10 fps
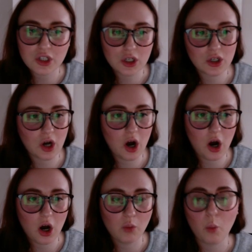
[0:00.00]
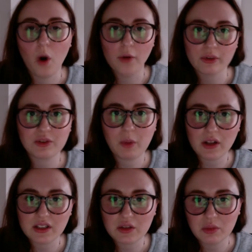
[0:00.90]
kind of took on one
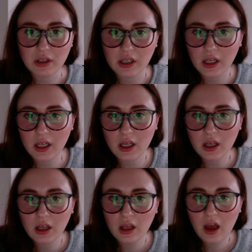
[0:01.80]
responsibility